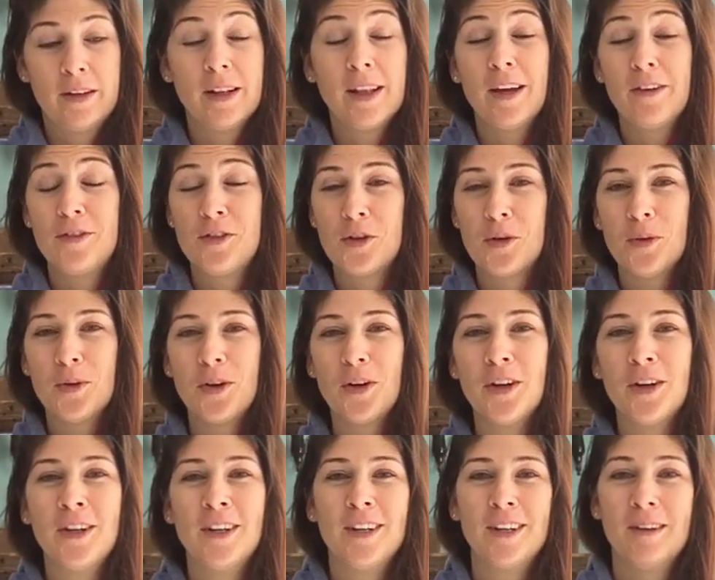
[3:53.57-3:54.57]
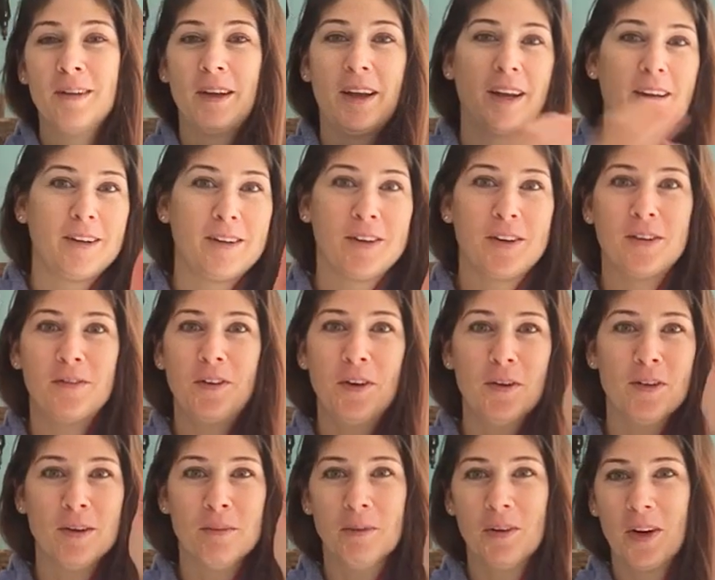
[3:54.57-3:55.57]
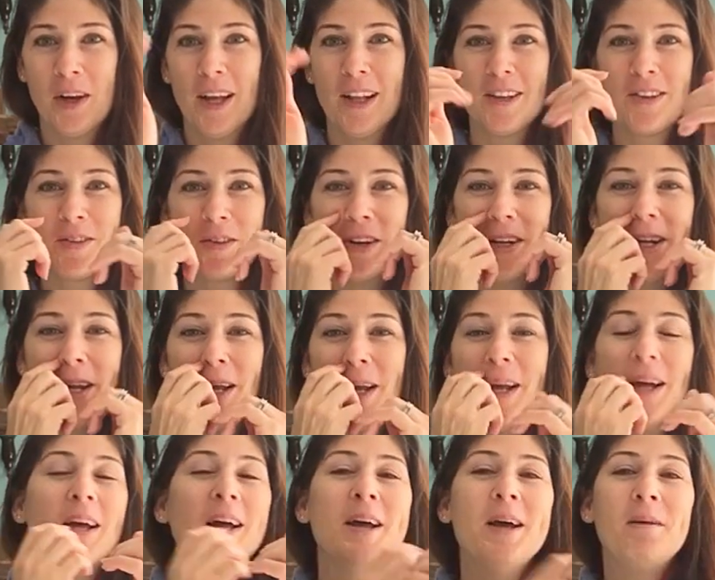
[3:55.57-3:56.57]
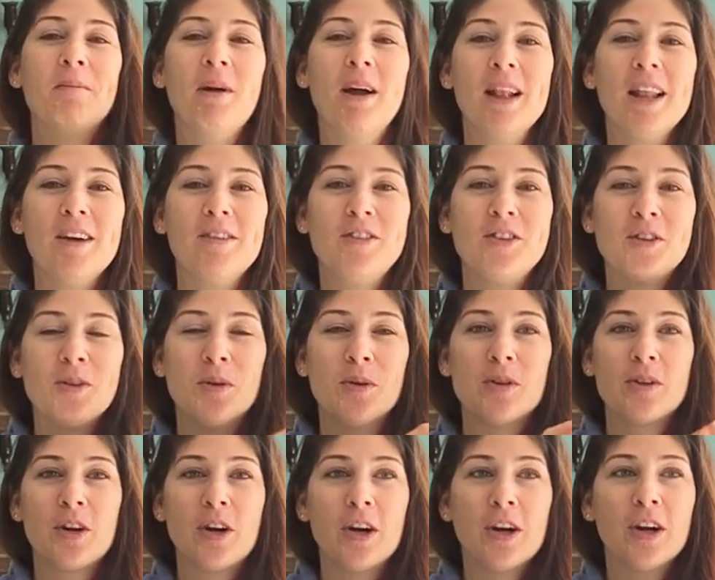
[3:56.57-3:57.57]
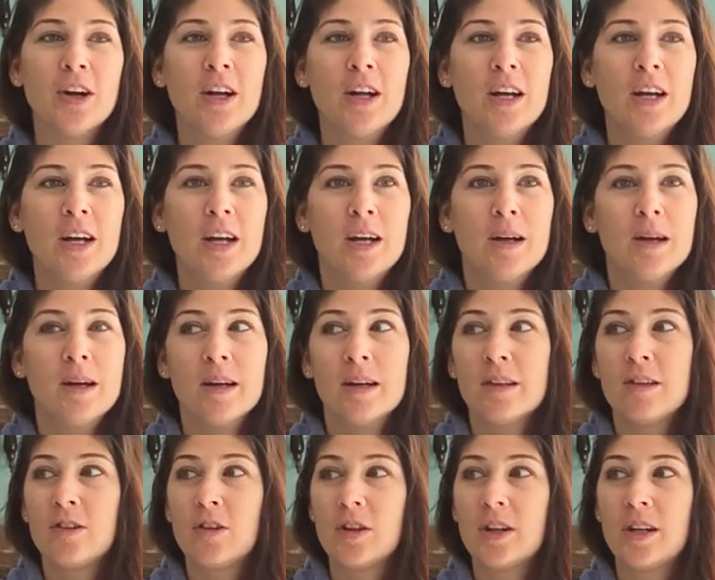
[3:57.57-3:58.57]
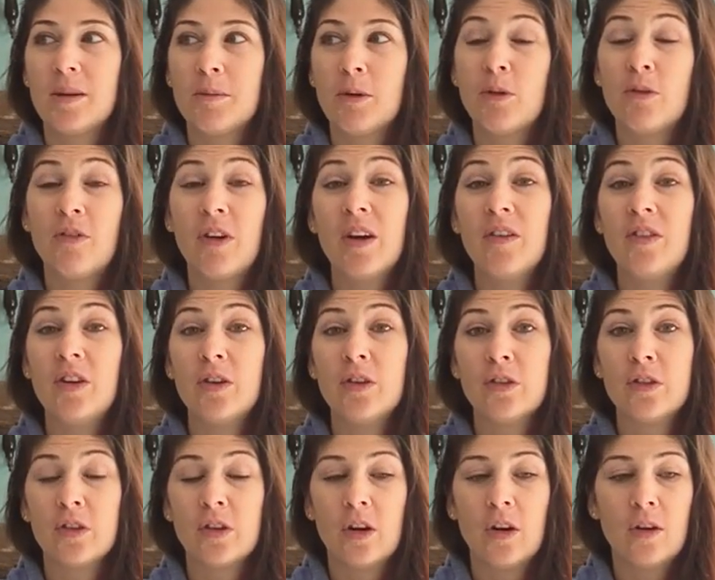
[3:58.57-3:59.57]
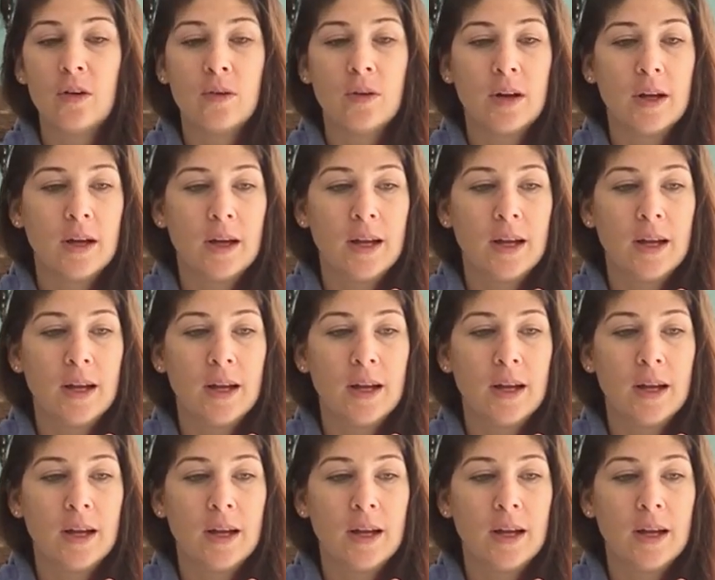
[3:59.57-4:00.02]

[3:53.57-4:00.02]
left shoulder. I'm confused, I'm looking at the screen. In my left shoulder, starting about 5 years ago.